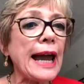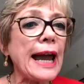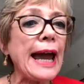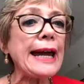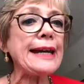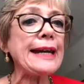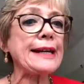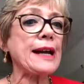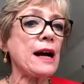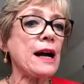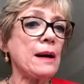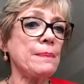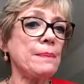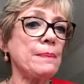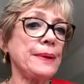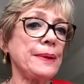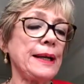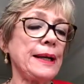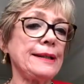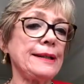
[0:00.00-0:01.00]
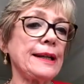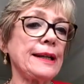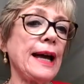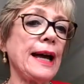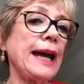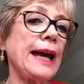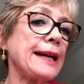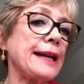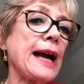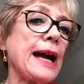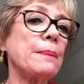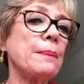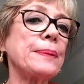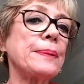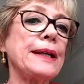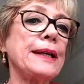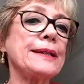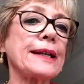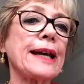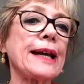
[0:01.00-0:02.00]
only 8 companies
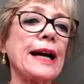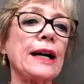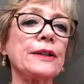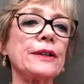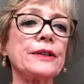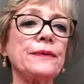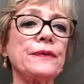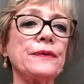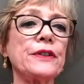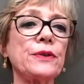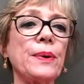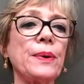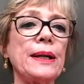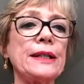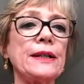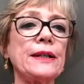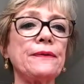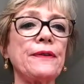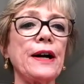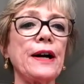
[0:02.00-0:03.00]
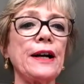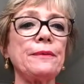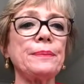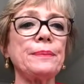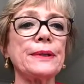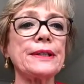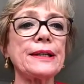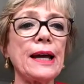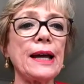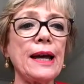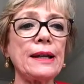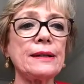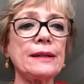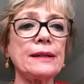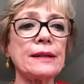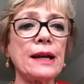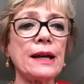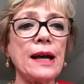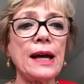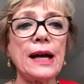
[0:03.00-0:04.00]
accounted for
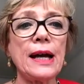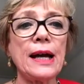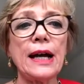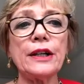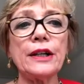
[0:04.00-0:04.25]
25%,